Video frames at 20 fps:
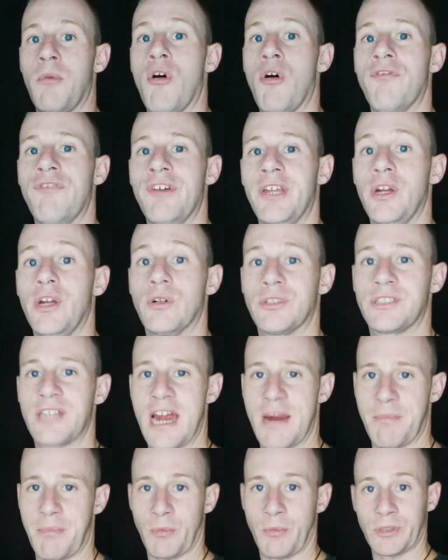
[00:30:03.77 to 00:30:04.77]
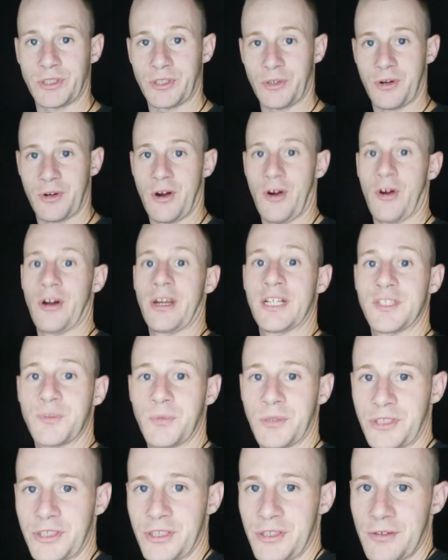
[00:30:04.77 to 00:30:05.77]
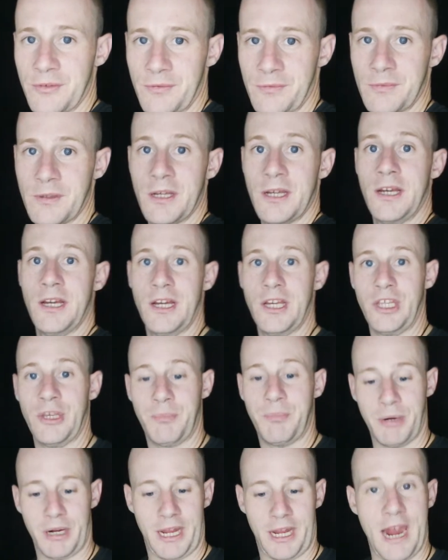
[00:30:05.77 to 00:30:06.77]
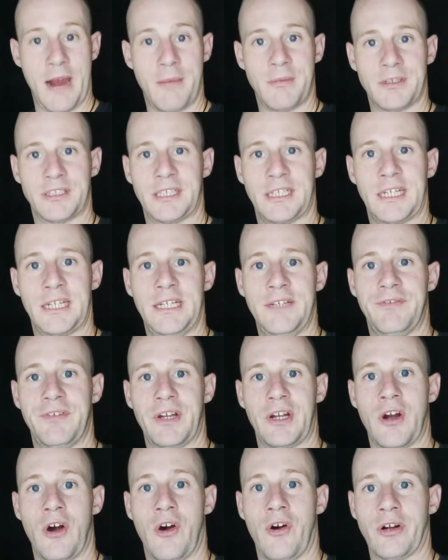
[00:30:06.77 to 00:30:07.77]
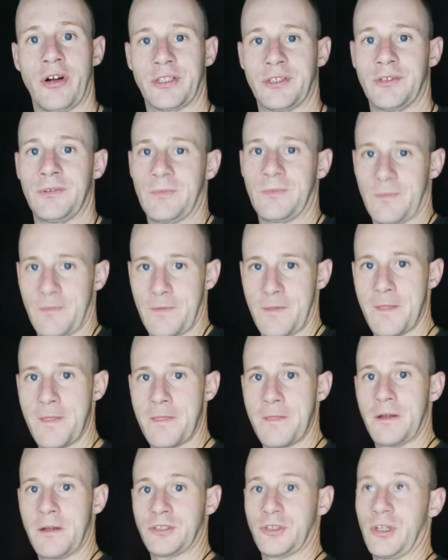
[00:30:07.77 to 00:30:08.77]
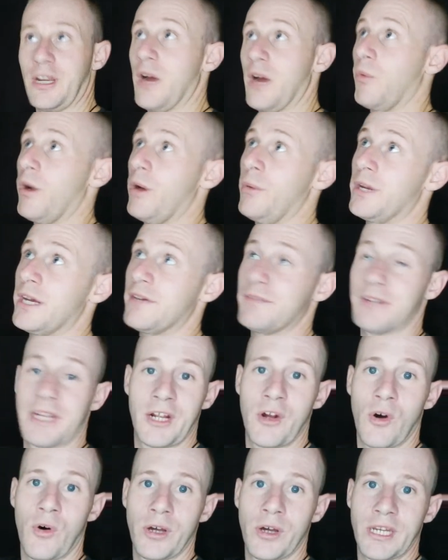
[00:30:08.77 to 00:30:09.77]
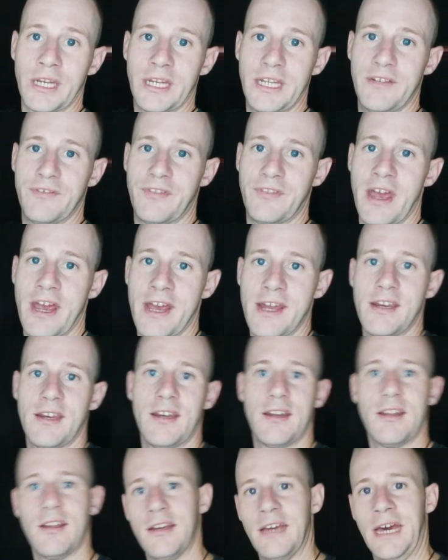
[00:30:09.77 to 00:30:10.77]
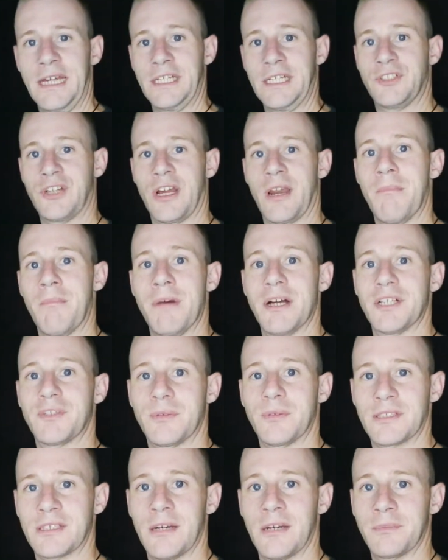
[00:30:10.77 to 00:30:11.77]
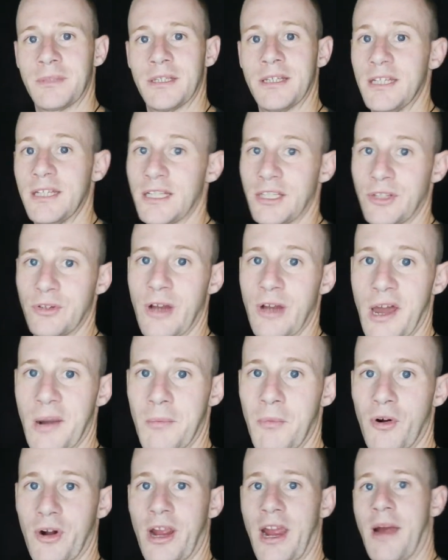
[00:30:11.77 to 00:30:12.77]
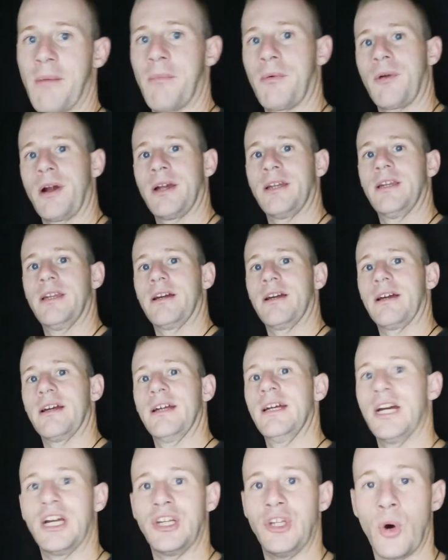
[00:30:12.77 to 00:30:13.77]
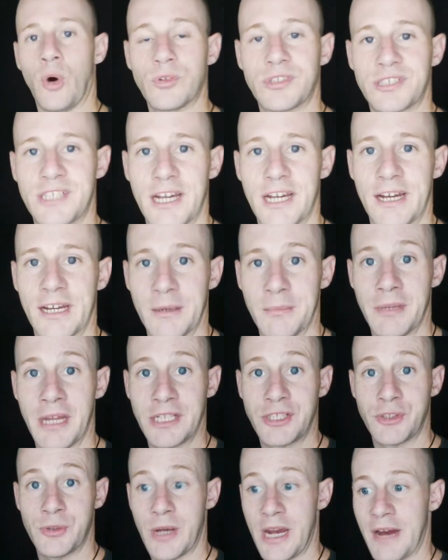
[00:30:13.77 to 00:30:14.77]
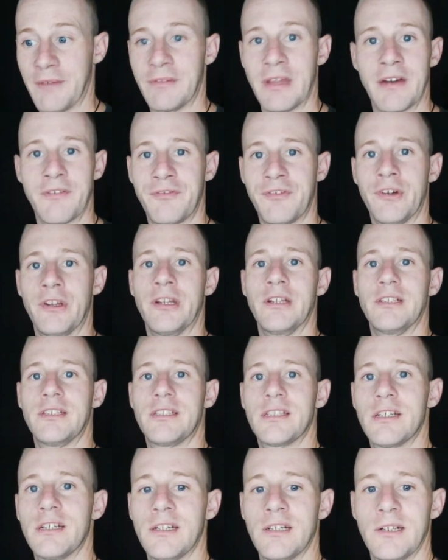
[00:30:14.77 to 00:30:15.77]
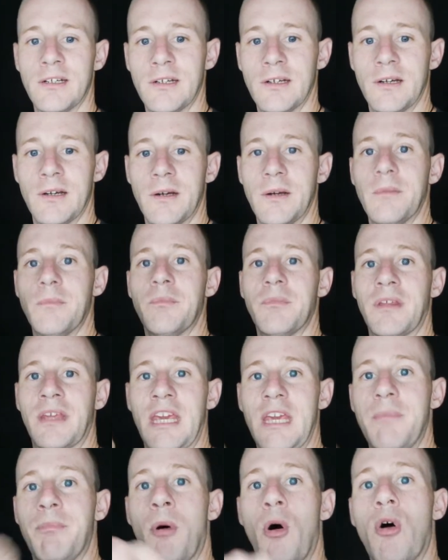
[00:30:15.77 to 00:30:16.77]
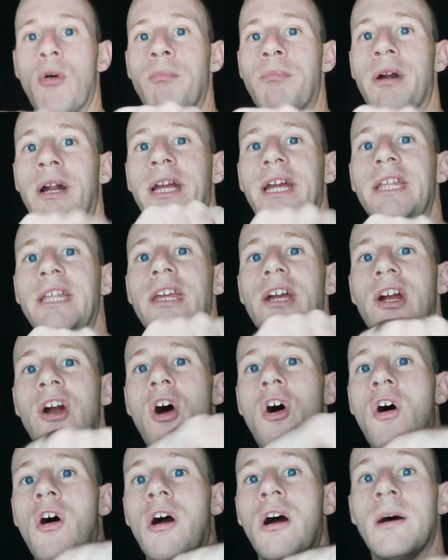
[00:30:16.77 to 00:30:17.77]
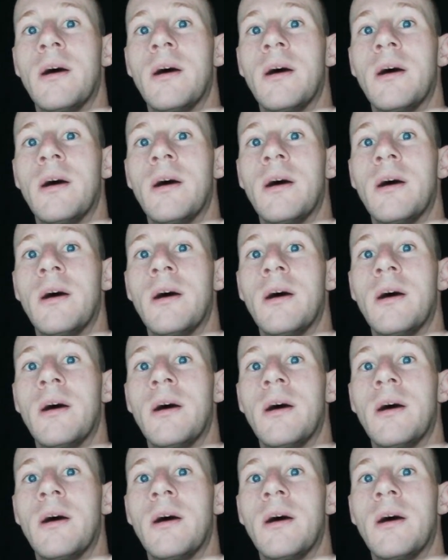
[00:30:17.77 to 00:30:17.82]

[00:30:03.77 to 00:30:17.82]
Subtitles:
on video tampering with your car. That's what you do. You put cameras underneath your car too. So that way, whenever they go underneath that and they try to mess with something, you got them on camera right there. Don't tell him that you have that footage. Keep on bringing your car